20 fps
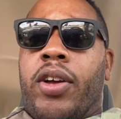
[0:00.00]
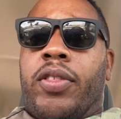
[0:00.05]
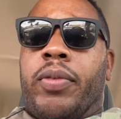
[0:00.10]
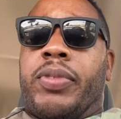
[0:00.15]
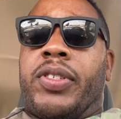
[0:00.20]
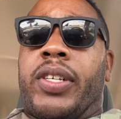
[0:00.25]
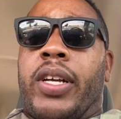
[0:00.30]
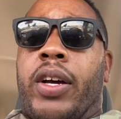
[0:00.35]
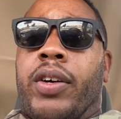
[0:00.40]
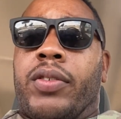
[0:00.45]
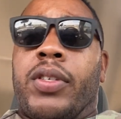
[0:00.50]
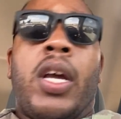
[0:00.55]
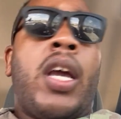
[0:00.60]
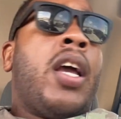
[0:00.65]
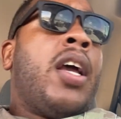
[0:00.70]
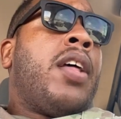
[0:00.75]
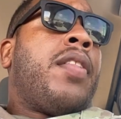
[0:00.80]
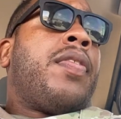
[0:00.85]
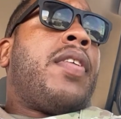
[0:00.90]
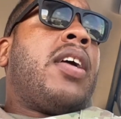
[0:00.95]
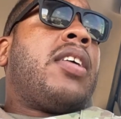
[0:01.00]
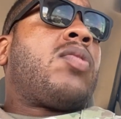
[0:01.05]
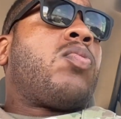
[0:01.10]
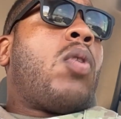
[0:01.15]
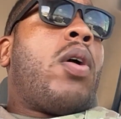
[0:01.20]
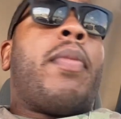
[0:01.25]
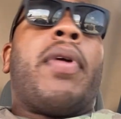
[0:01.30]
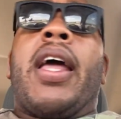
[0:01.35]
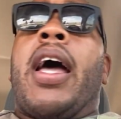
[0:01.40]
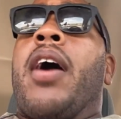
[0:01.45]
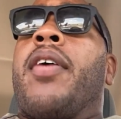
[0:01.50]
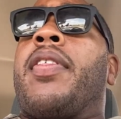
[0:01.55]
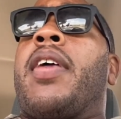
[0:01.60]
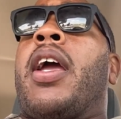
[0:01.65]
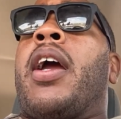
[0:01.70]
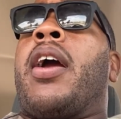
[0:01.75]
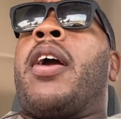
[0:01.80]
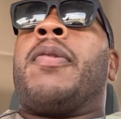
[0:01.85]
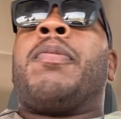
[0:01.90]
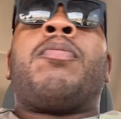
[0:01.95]
of themselves. There's women out
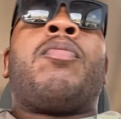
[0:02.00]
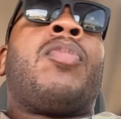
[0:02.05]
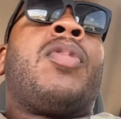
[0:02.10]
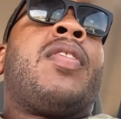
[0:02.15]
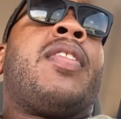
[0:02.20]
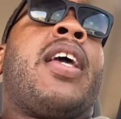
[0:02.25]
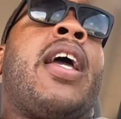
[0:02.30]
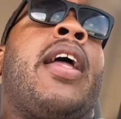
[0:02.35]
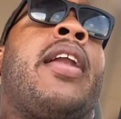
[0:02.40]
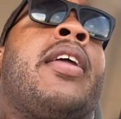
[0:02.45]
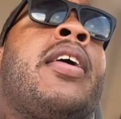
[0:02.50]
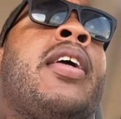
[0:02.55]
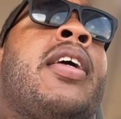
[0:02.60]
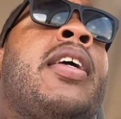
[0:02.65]
there that